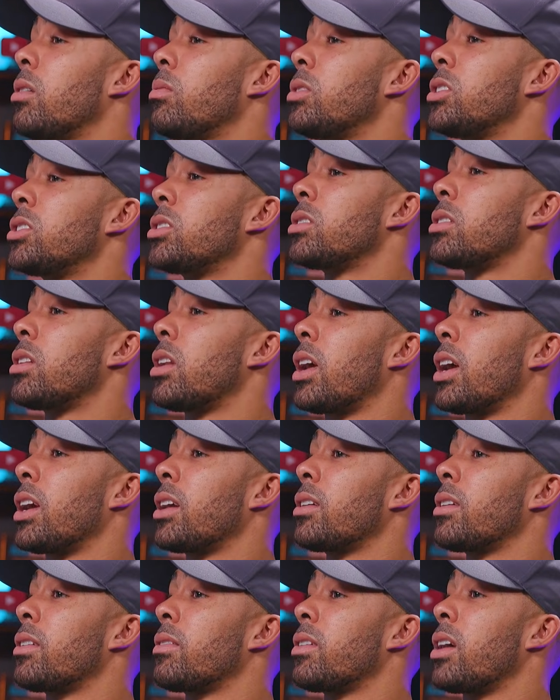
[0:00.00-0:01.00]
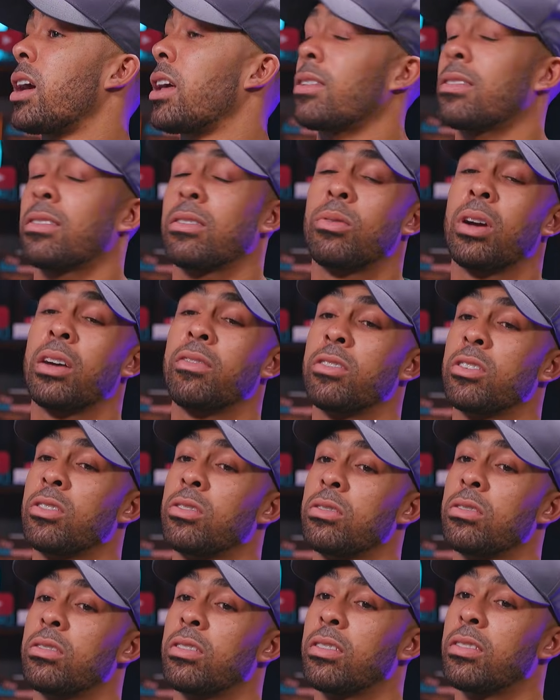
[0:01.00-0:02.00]
Like I wish, like I still
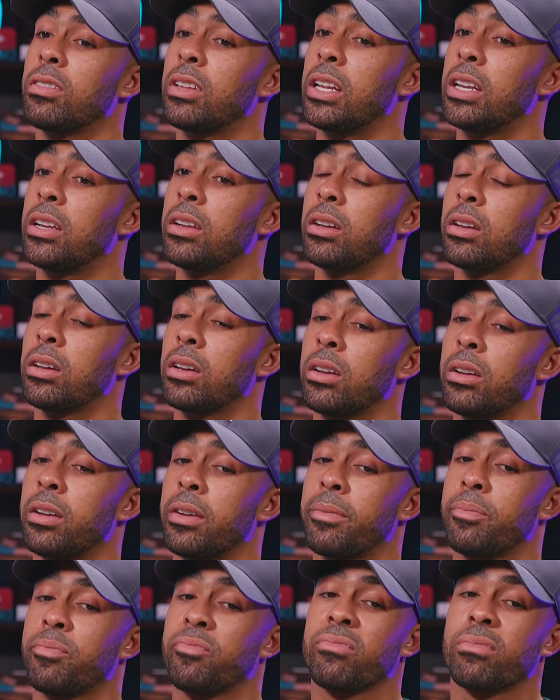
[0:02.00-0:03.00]
haven't gone to see the